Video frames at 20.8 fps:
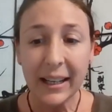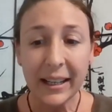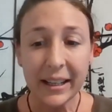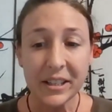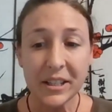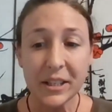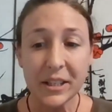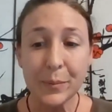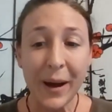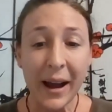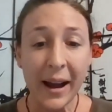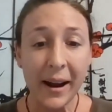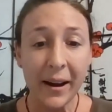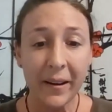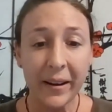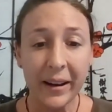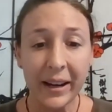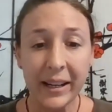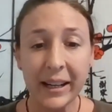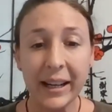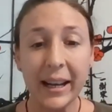
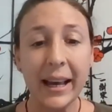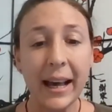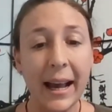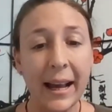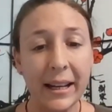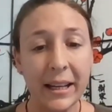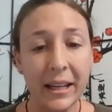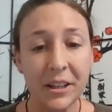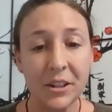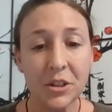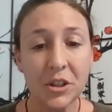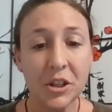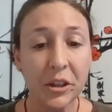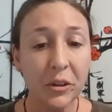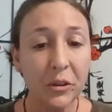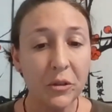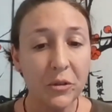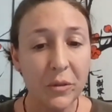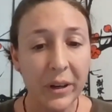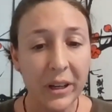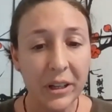inspiring and guiding
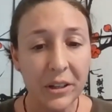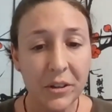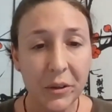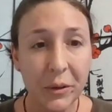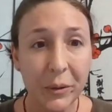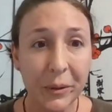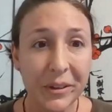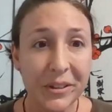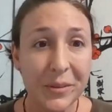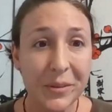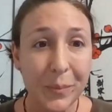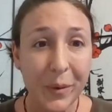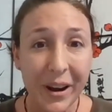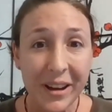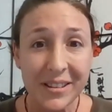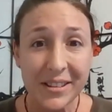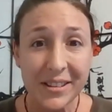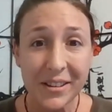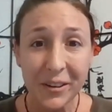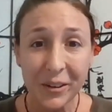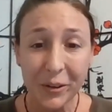children to
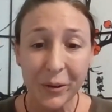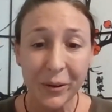express their